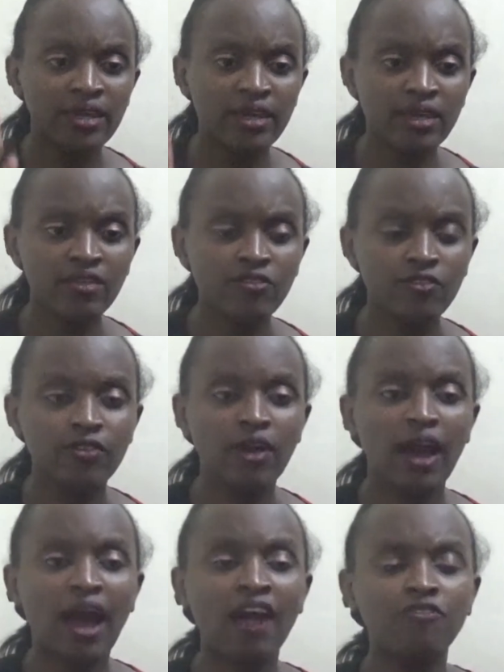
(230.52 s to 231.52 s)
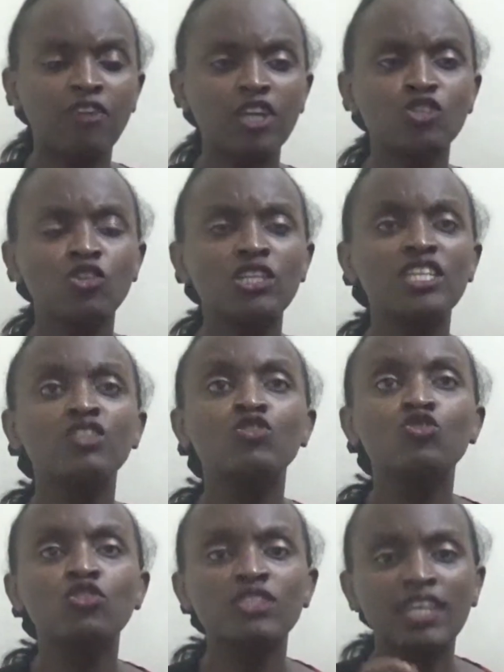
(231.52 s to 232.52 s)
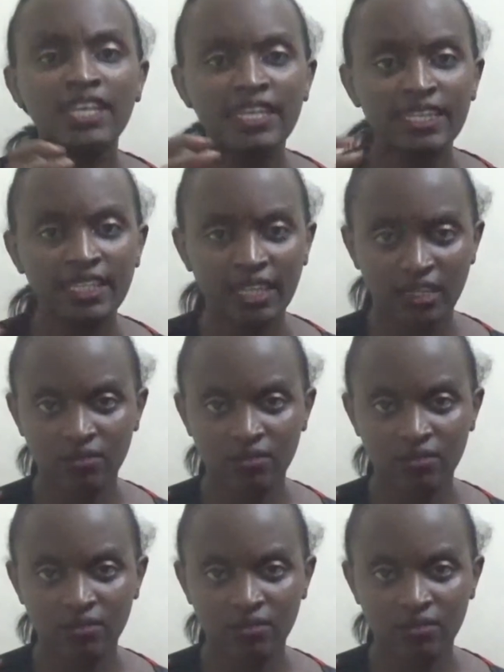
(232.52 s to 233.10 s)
if a function is not clear,